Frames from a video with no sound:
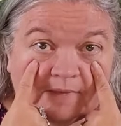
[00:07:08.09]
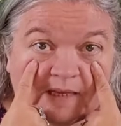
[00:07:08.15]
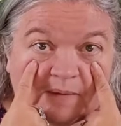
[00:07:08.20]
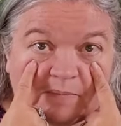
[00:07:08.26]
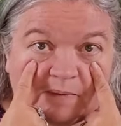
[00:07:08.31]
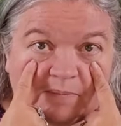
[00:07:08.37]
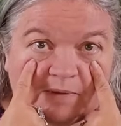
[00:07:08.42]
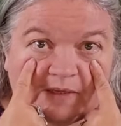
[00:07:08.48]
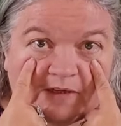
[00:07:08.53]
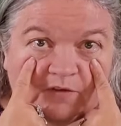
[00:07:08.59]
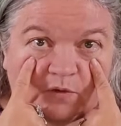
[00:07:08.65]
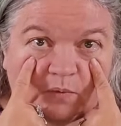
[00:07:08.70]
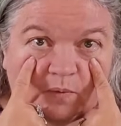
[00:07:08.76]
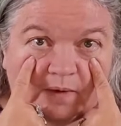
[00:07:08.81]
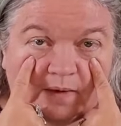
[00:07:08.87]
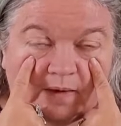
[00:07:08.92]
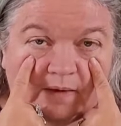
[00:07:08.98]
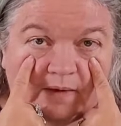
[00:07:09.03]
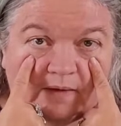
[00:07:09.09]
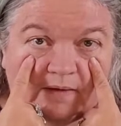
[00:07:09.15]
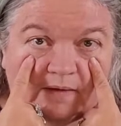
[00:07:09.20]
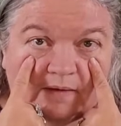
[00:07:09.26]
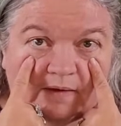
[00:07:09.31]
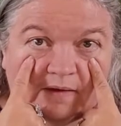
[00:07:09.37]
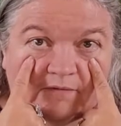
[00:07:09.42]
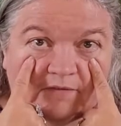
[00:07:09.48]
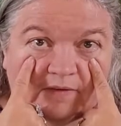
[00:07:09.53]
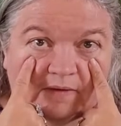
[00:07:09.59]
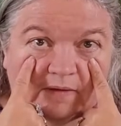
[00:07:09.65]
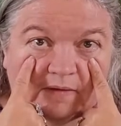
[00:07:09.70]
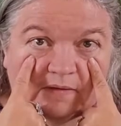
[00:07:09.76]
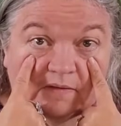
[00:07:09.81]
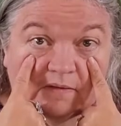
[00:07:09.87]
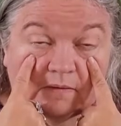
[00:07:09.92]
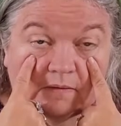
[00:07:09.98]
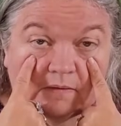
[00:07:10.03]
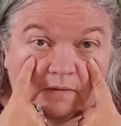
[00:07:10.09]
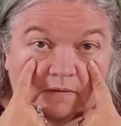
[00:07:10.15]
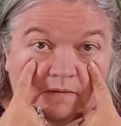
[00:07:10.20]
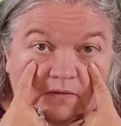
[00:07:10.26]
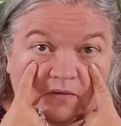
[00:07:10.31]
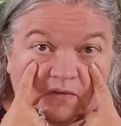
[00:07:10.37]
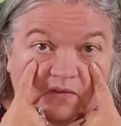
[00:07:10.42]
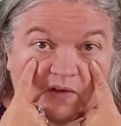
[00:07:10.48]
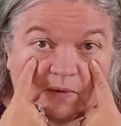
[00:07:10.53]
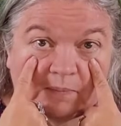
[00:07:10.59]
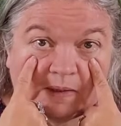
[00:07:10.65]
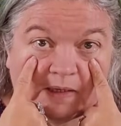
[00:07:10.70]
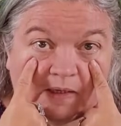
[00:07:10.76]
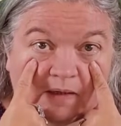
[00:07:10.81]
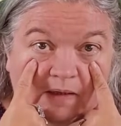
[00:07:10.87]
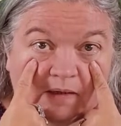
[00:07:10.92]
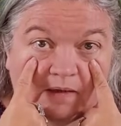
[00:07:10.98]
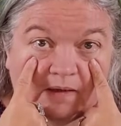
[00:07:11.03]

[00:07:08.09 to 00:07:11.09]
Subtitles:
Maybe that's why you get feeling sick to your stomach